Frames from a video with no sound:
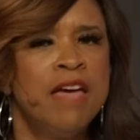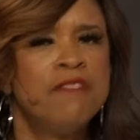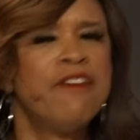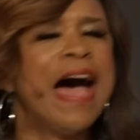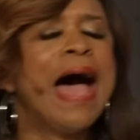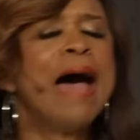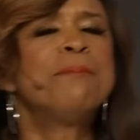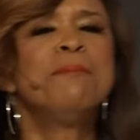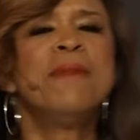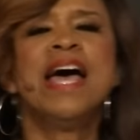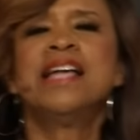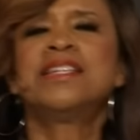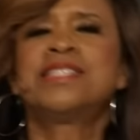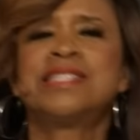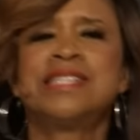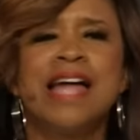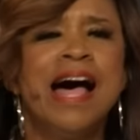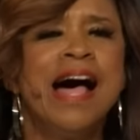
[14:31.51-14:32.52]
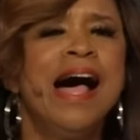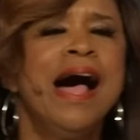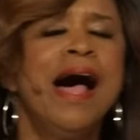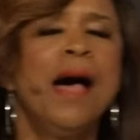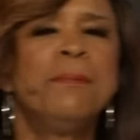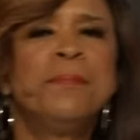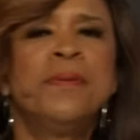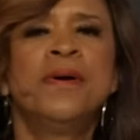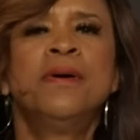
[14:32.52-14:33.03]
if I messed
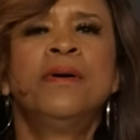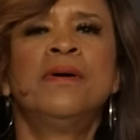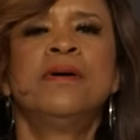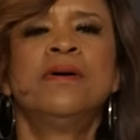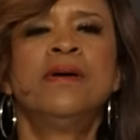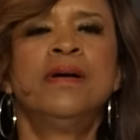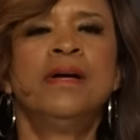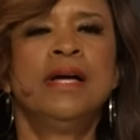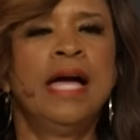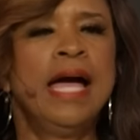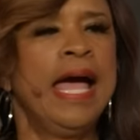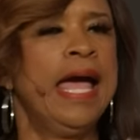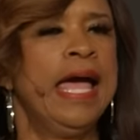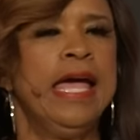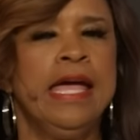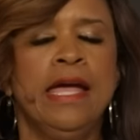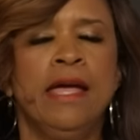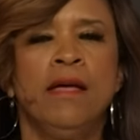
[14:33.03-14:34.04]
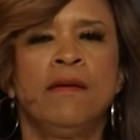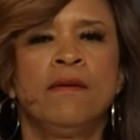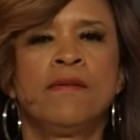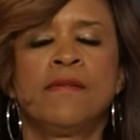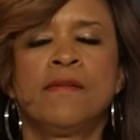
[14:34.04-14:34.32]
up, hey,